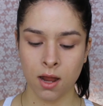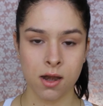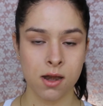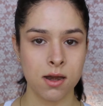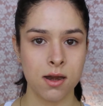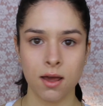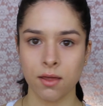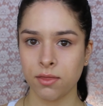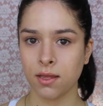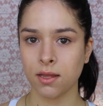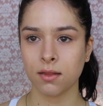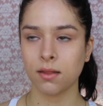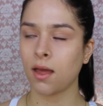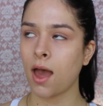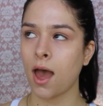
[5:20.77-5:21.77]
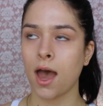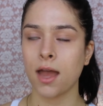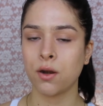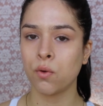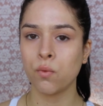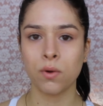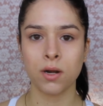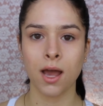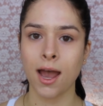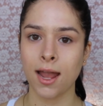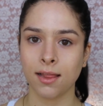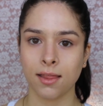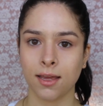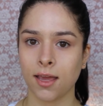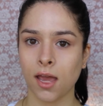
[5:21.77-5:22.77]
Nothing, I don't want to
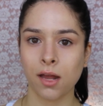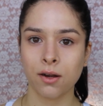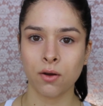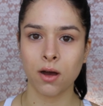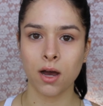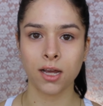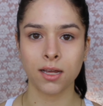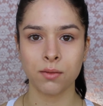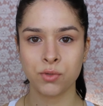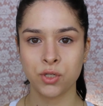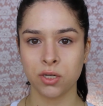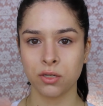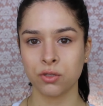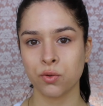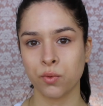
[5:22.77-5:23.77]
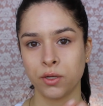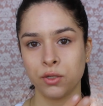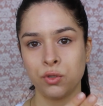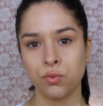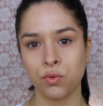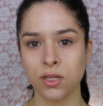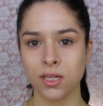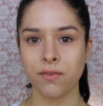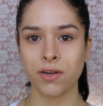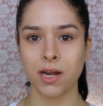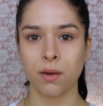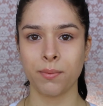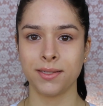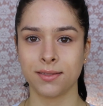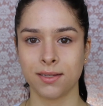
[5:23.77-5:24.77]
highlight at all. I am just going to even
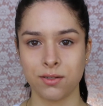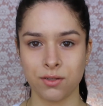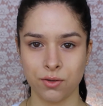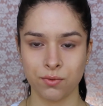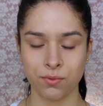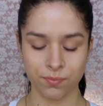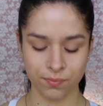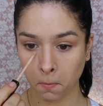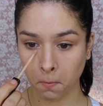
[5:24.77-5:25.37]
out my skin tone.